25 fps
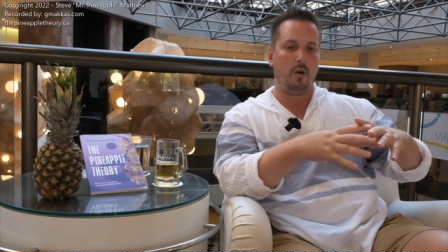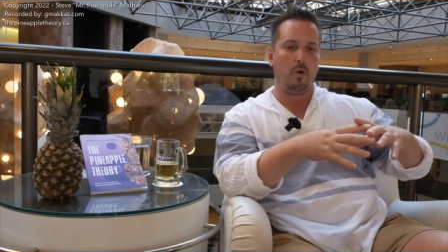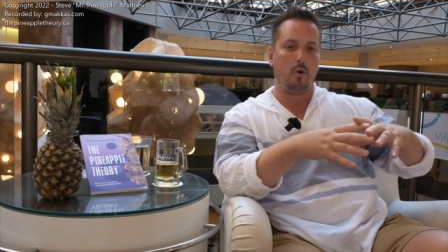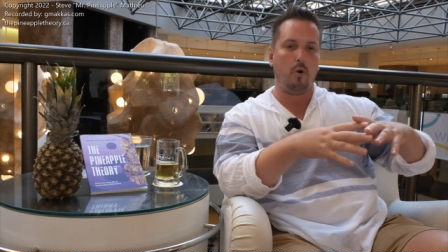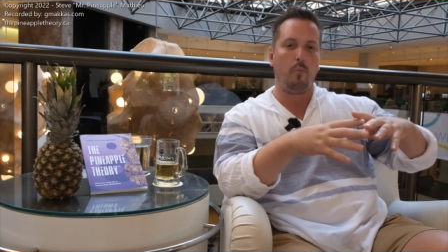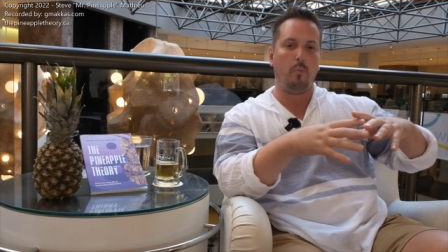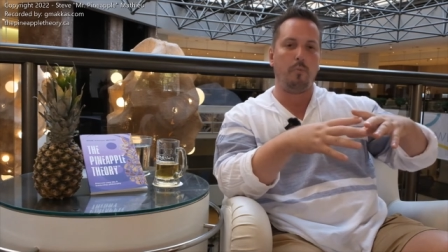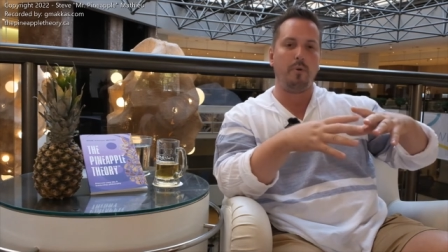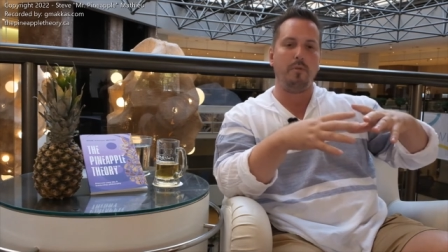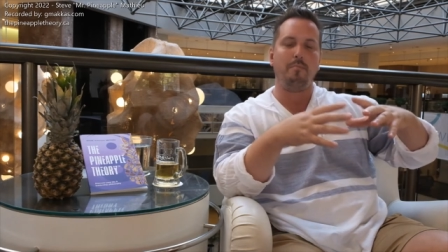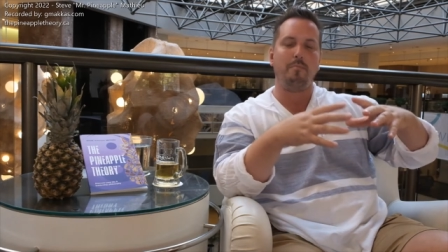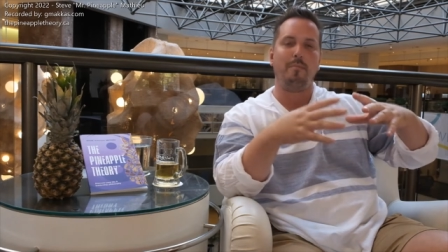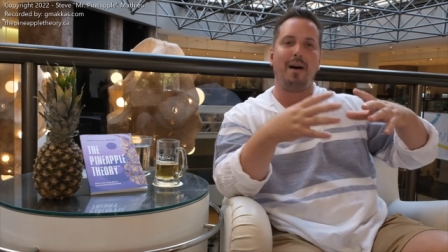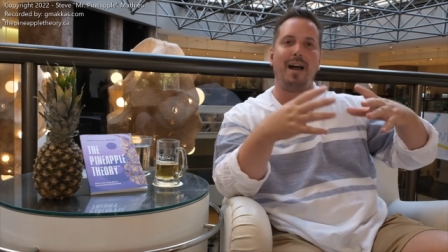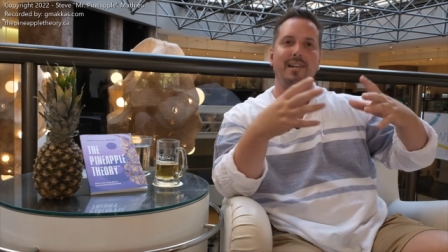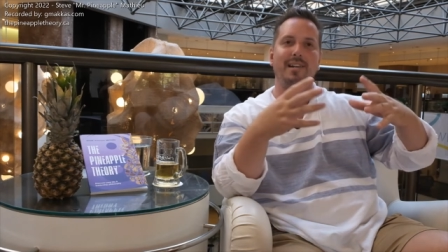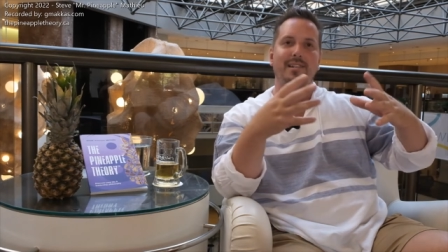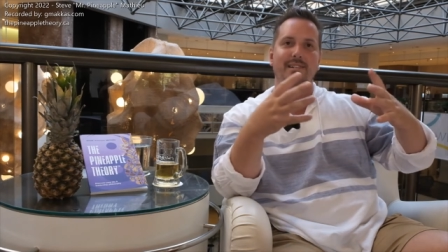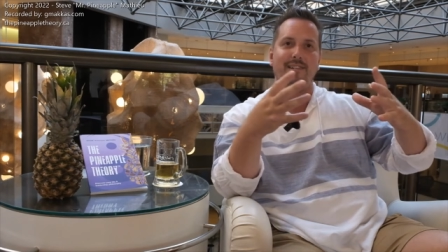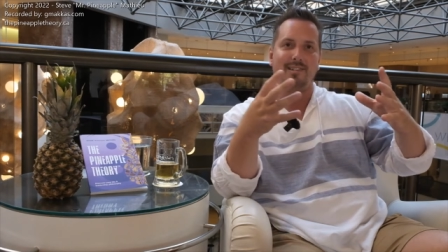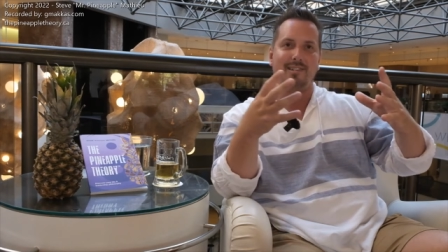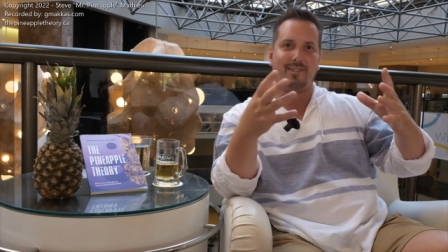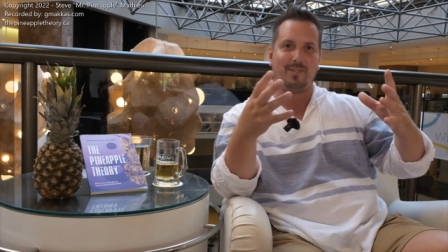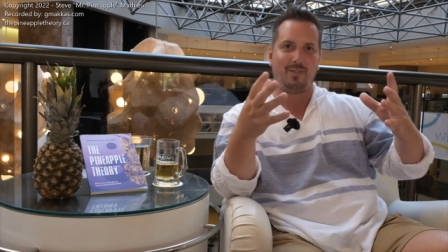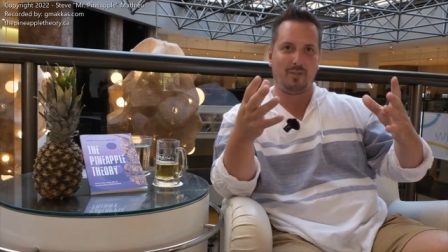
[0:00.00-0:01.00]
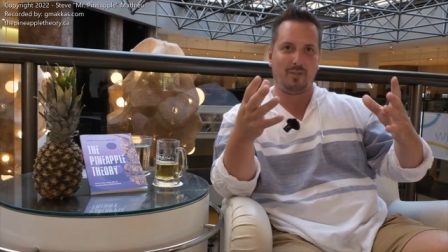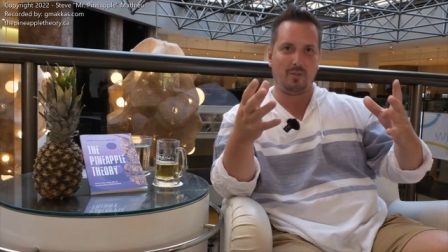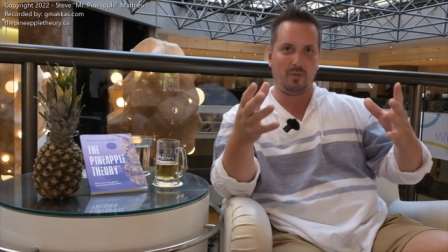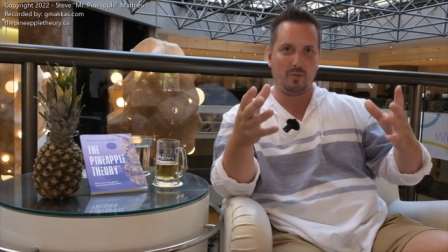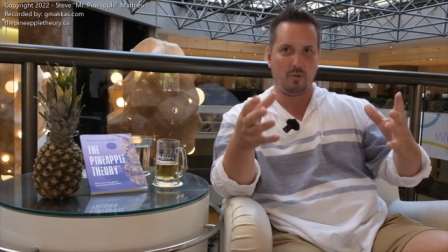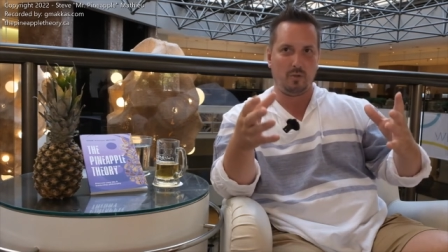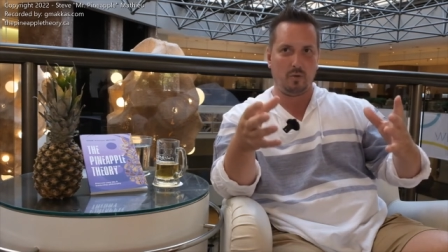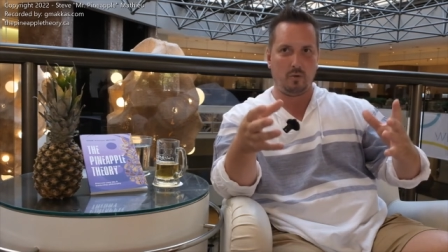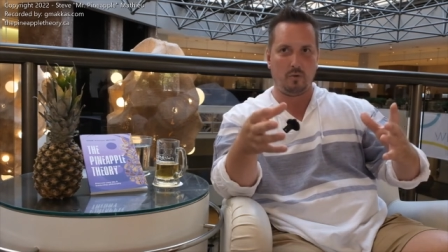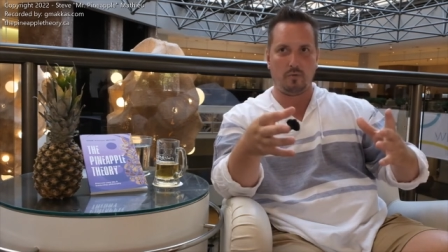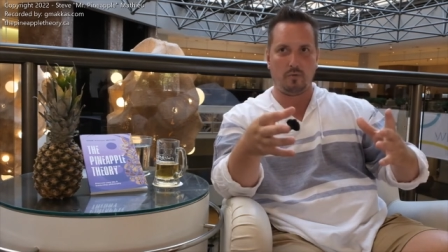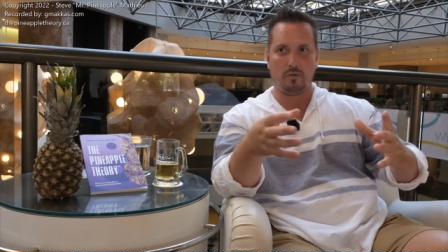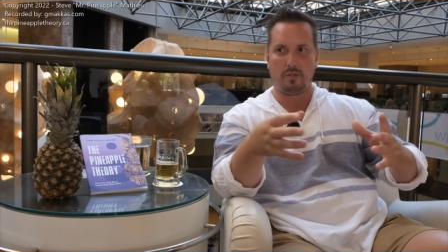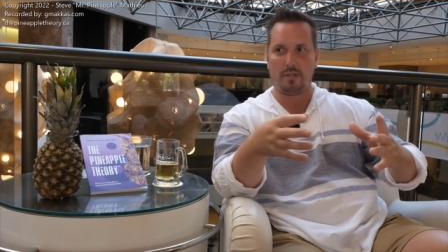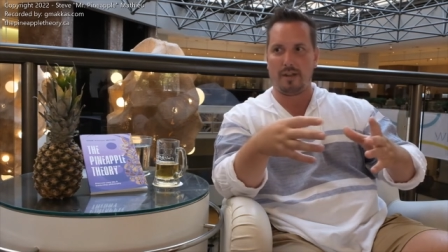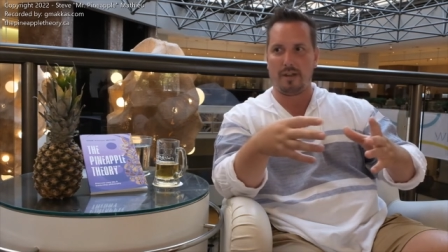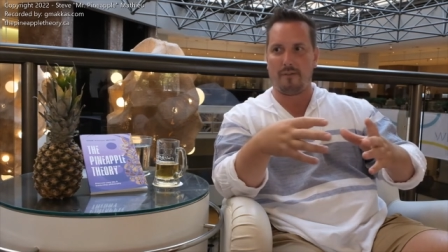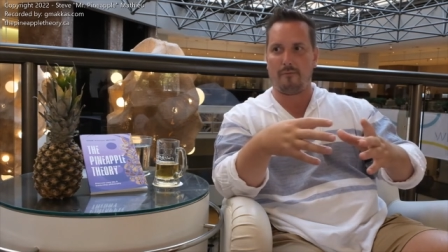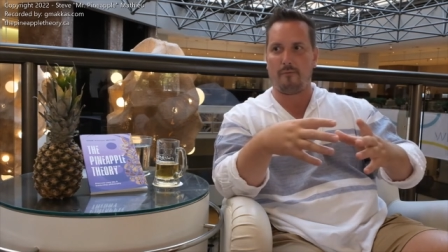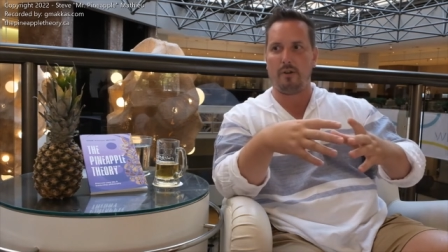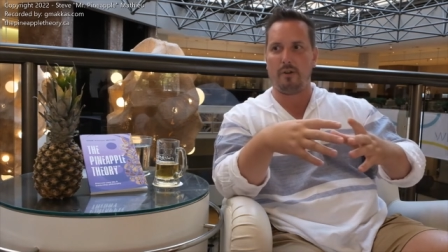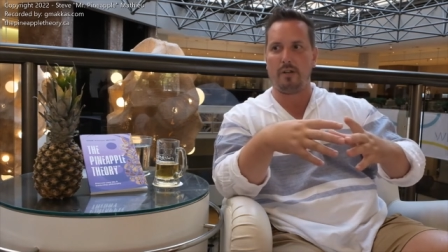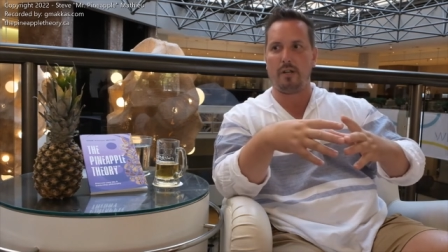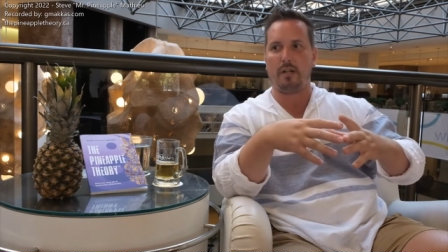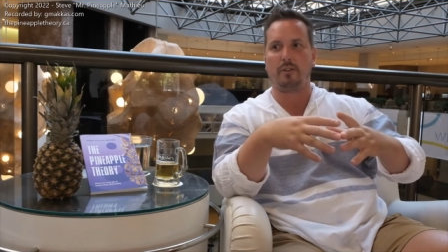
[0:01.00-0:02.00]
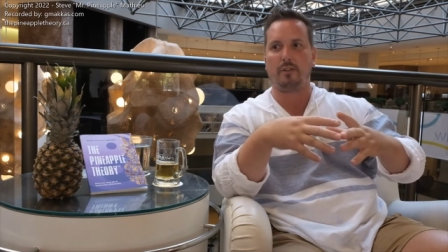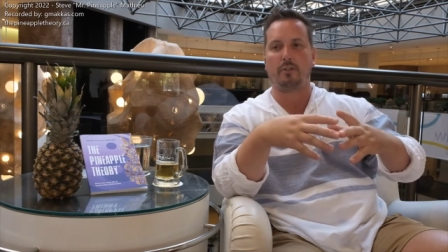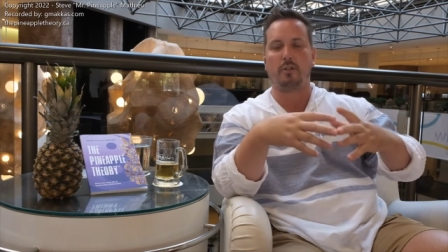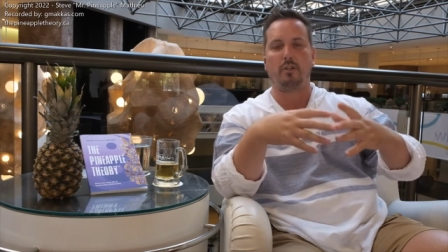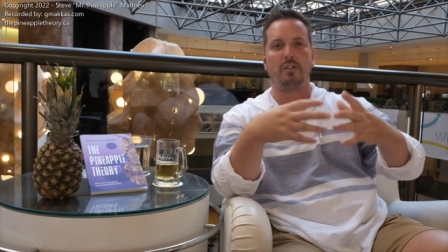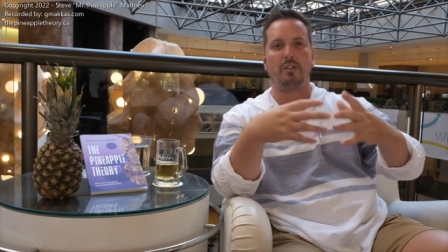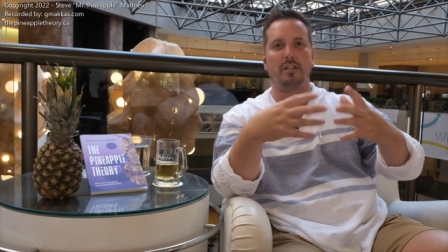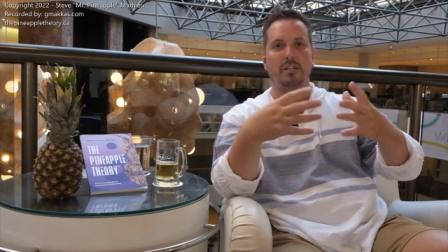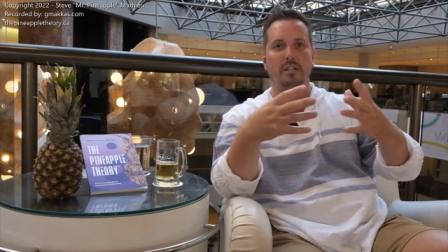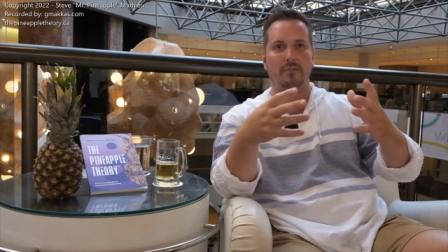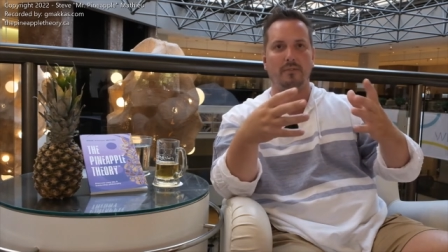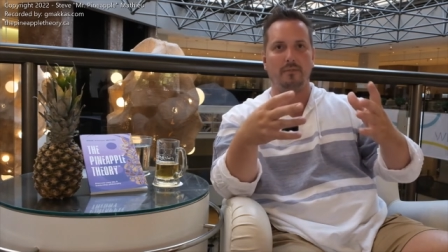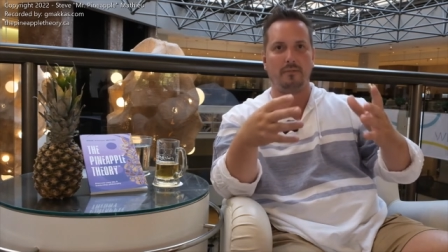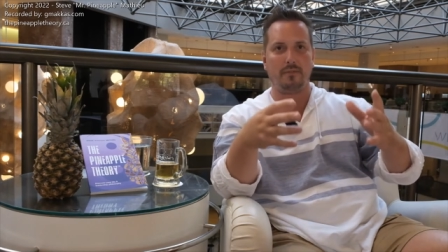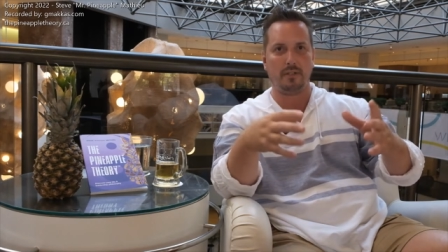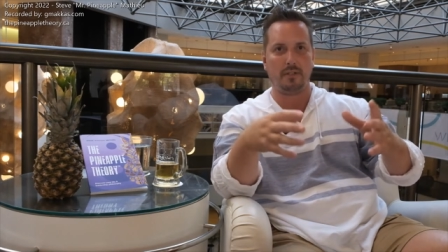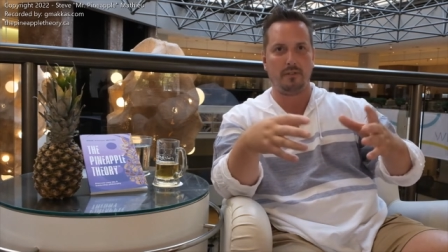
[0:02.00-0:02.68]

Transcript: open-mindedness to different alternative,